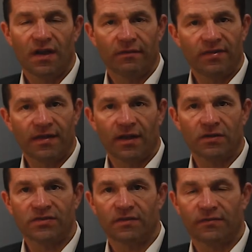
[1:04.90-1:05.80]
and everything
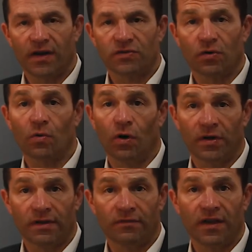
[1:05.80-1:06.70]
else that affects our
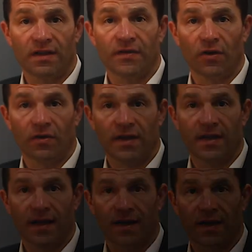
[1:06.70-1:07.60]
quality of life here in Indiana